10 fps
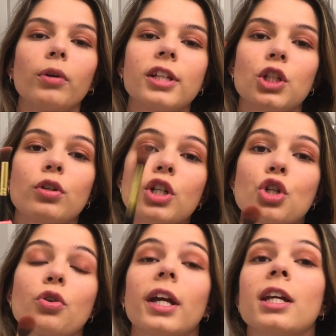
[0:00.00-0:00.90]
will teach you a
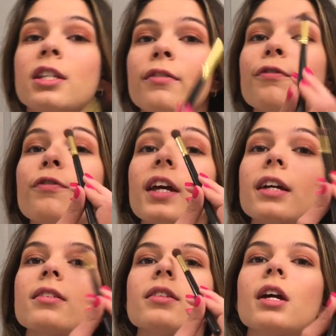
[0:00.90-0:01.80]
trick to
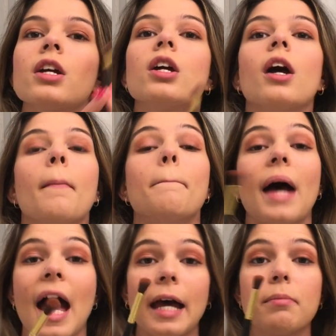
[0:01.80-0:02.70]
fix
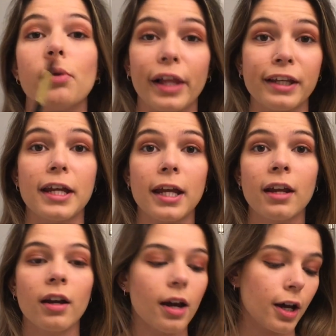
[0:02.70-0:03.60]
bad
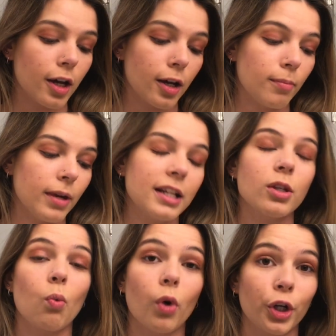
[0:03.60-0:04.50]
blending. It's
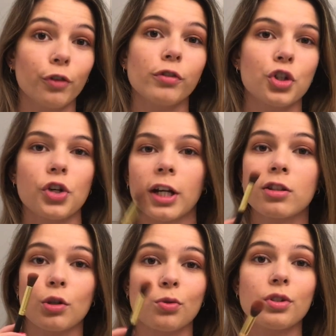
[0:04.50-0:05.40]
a wonderful trick,
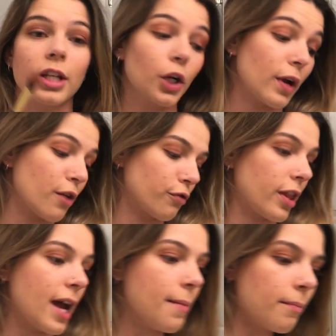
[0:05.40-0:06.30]
so stick around for
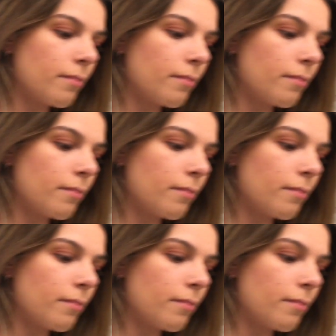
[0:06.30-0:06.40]
that.